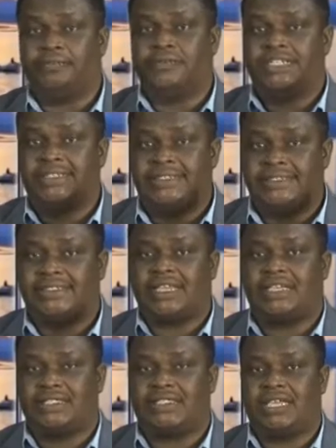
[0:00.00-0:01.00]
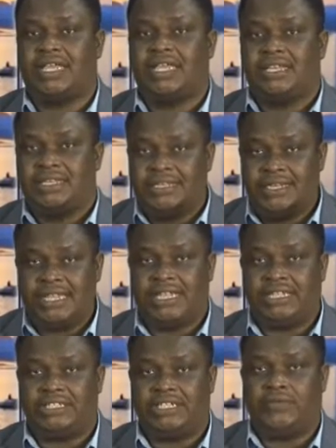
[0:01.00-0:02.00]
6
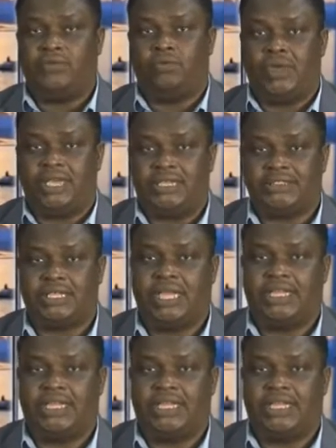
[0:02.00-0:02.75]
negative ways